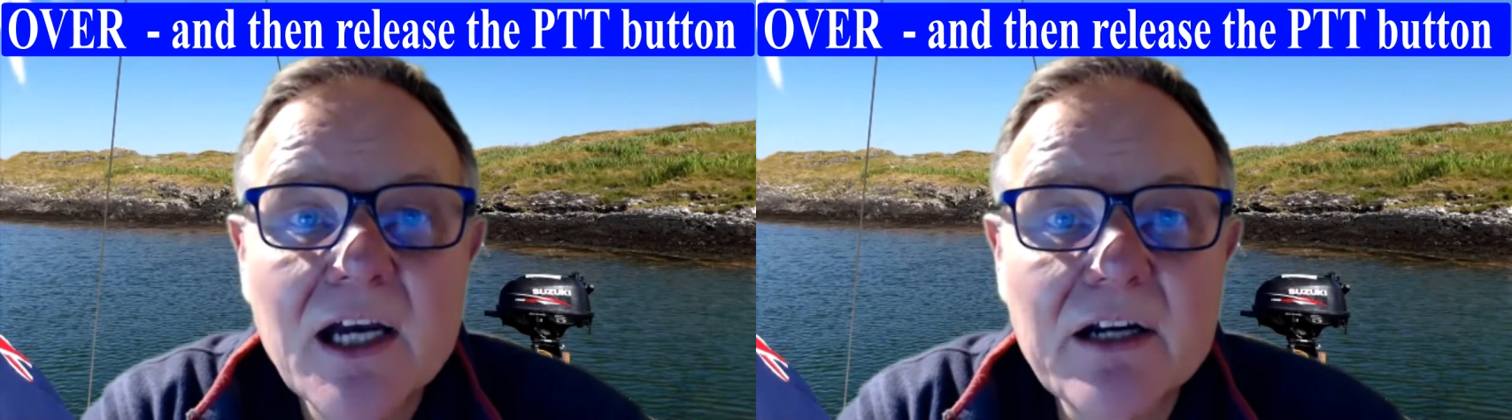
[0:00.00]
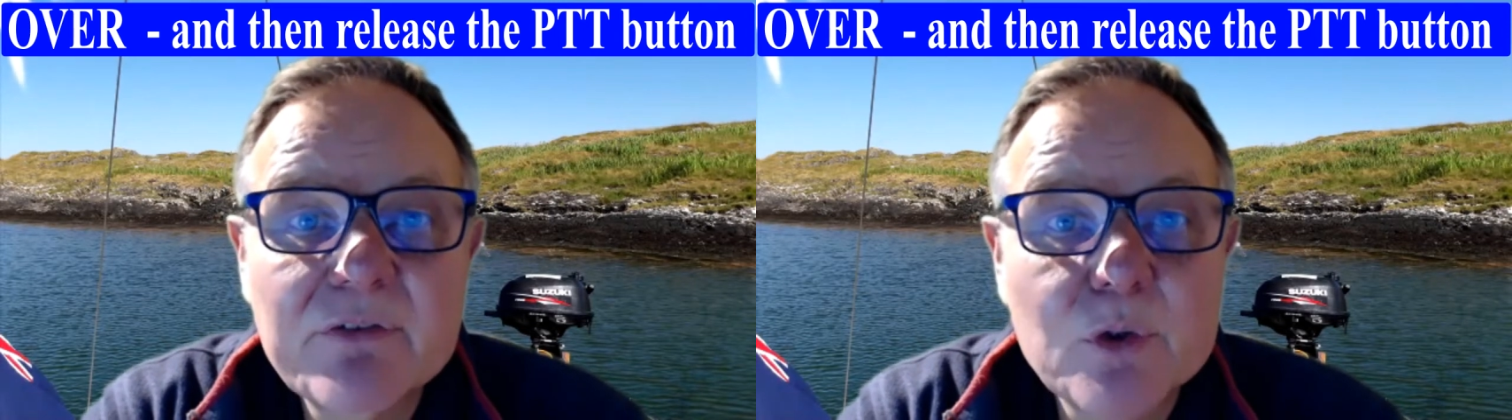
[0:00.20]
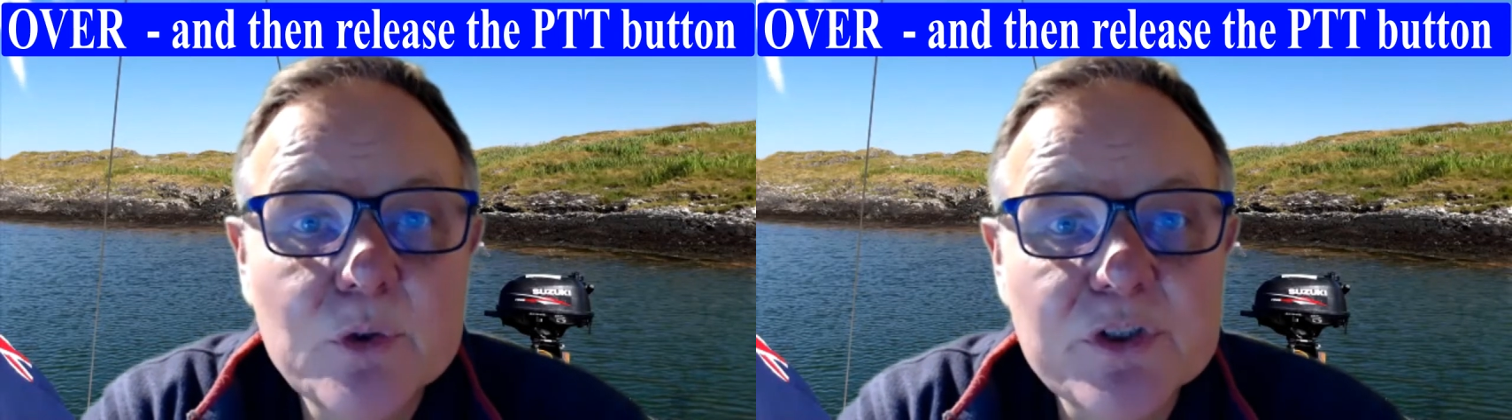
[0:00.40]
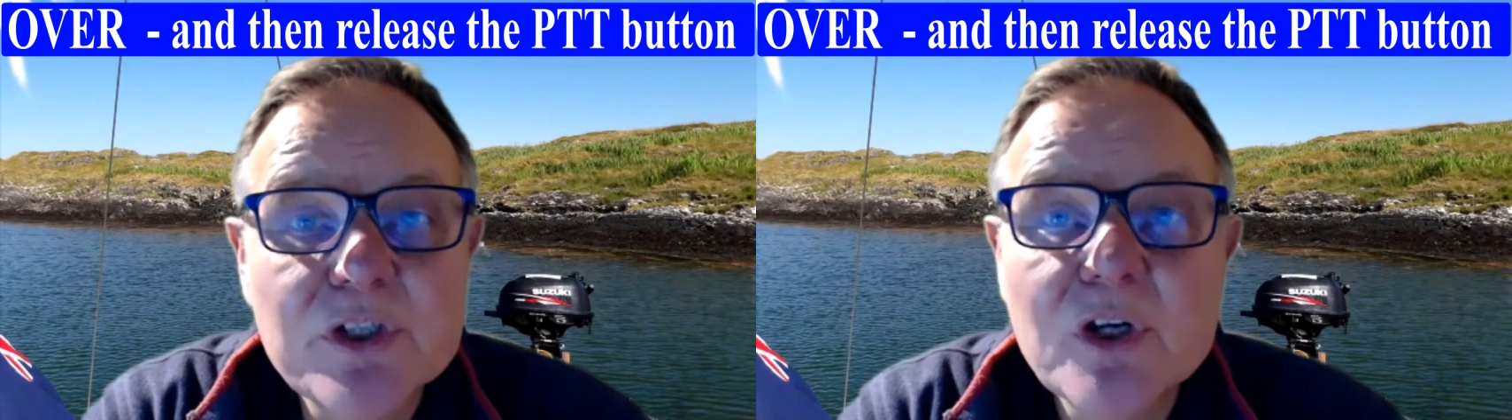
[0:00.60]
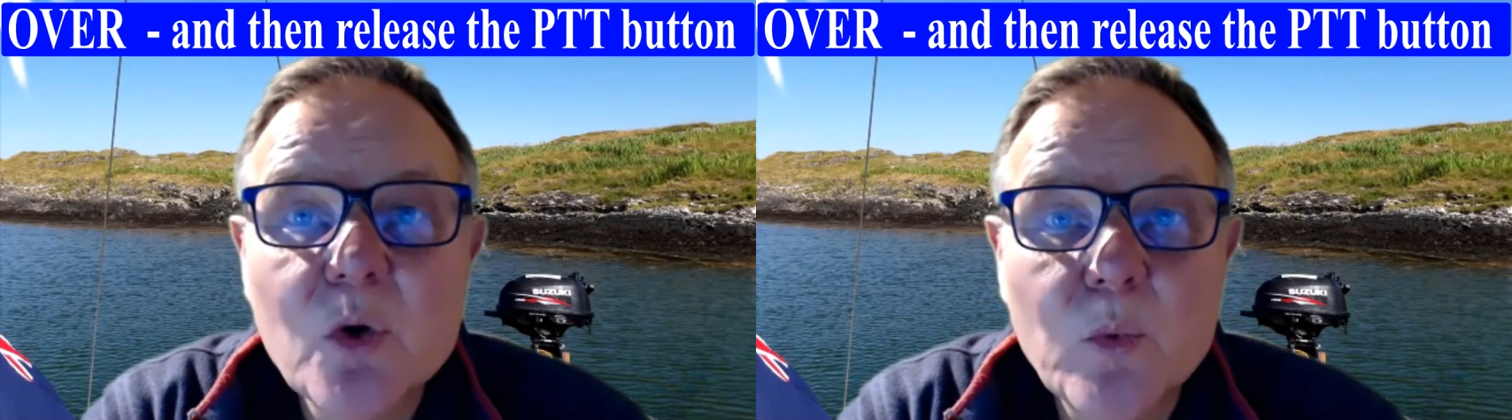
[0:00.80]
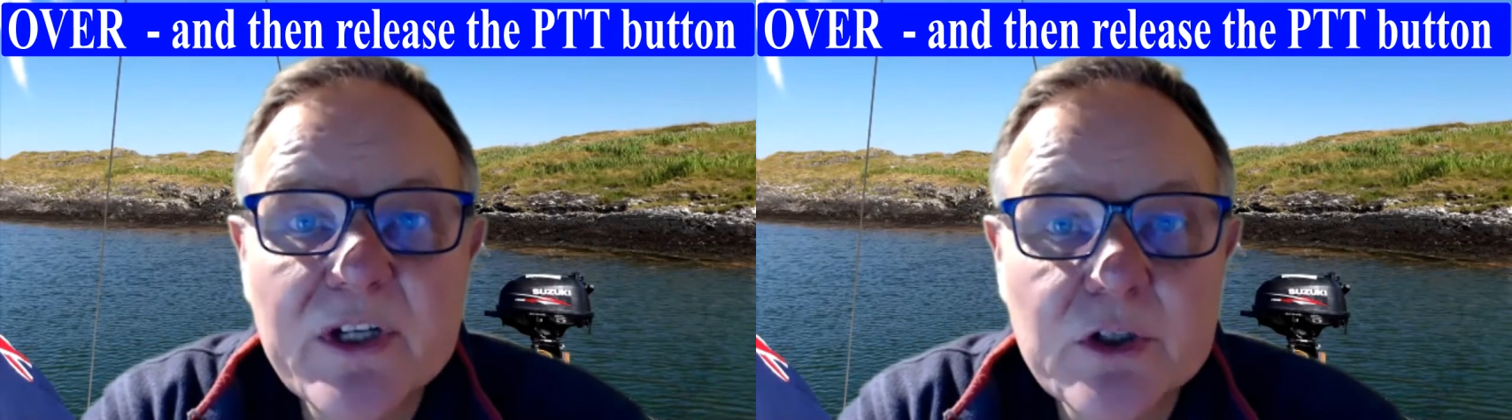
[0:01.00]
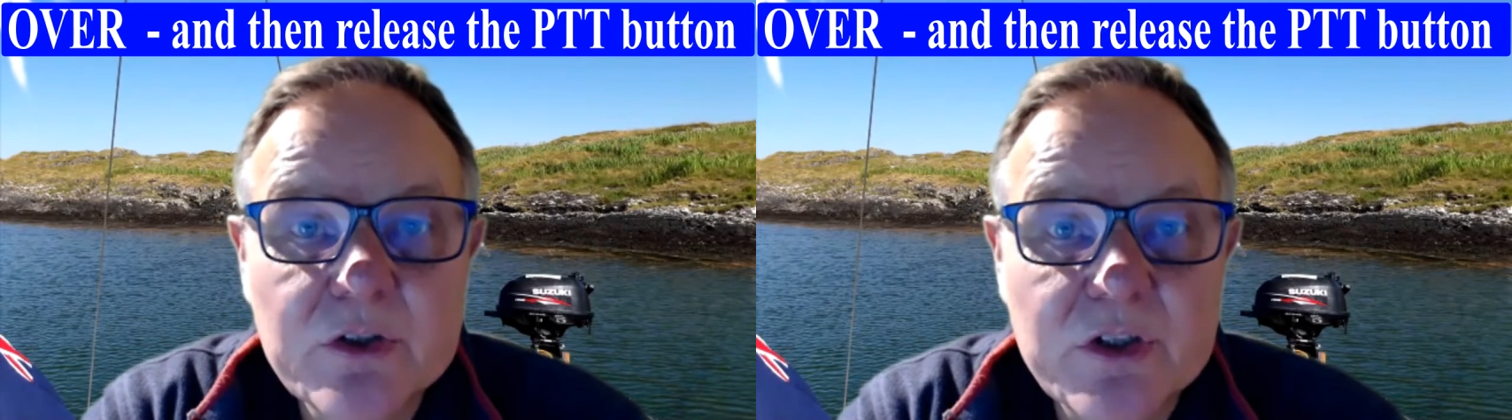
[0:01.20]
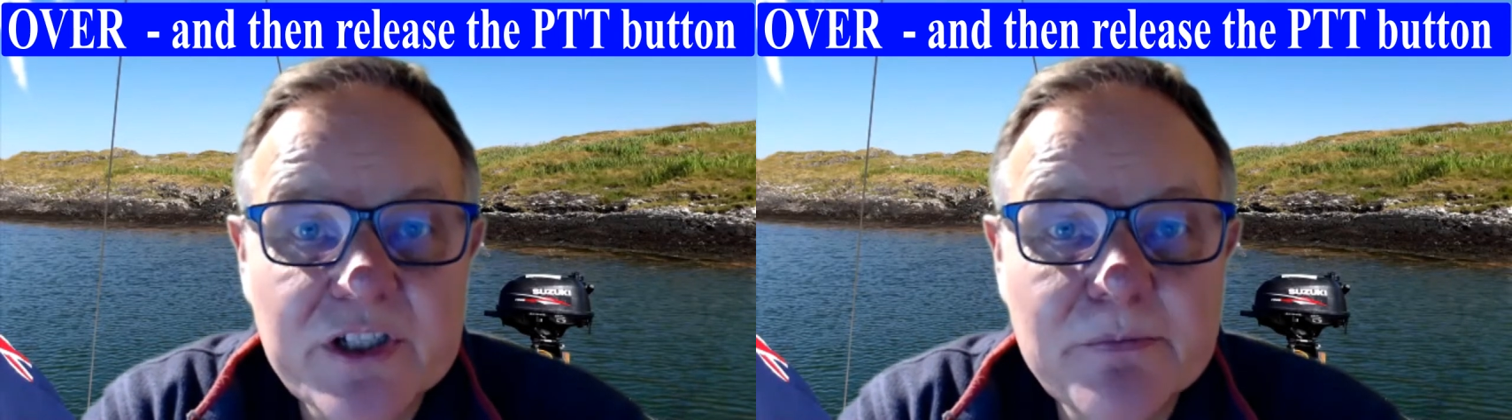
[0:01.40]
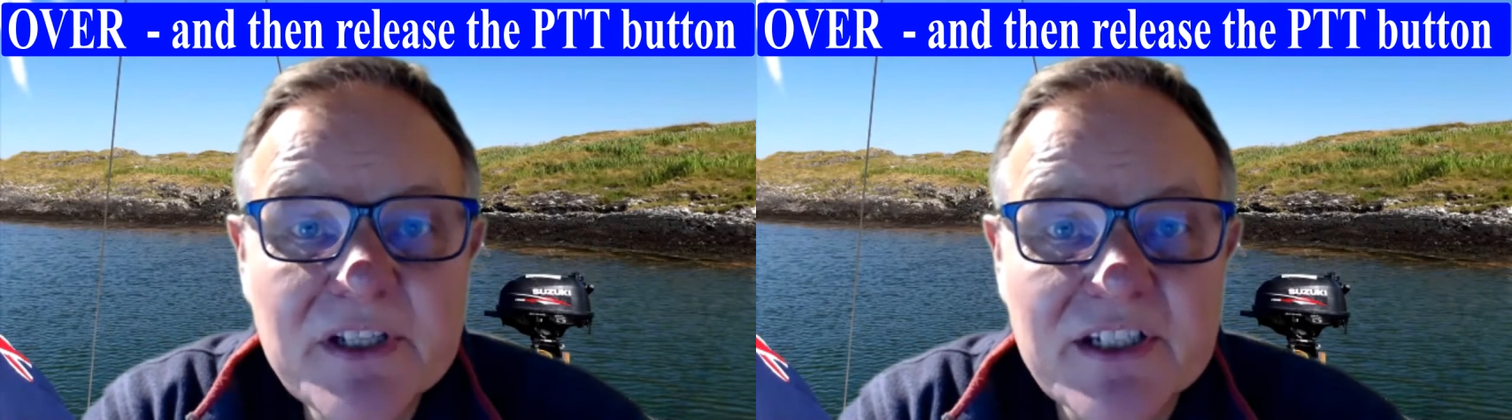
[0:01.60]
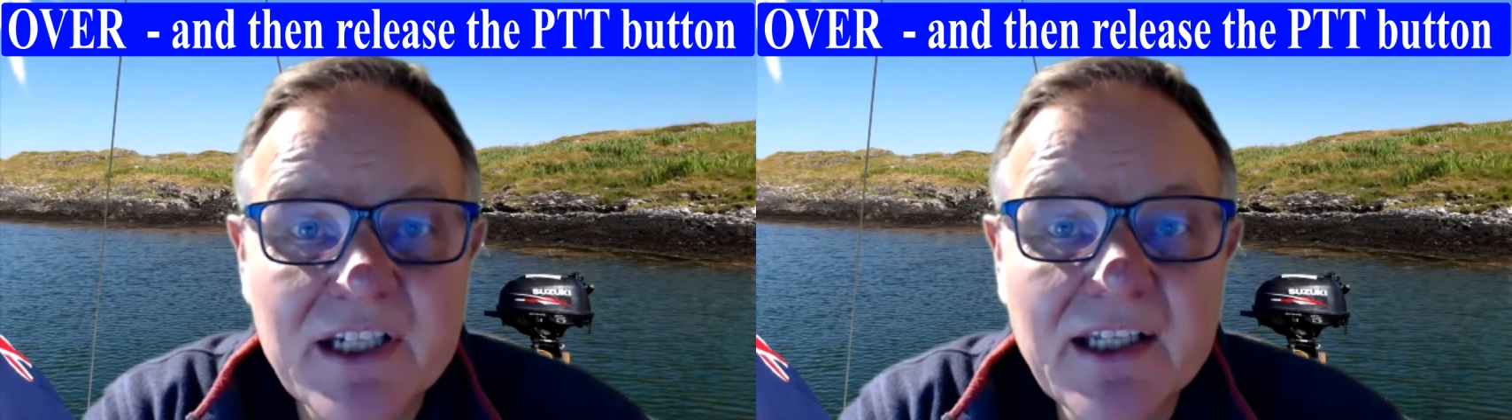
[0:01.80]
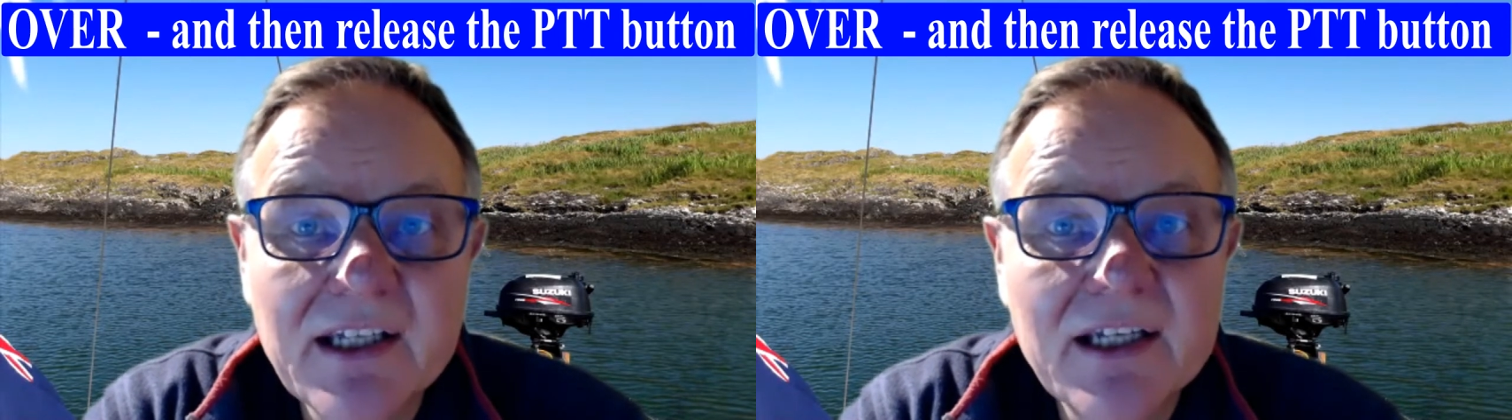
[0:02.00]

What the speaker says: And of course, when you're transmitting,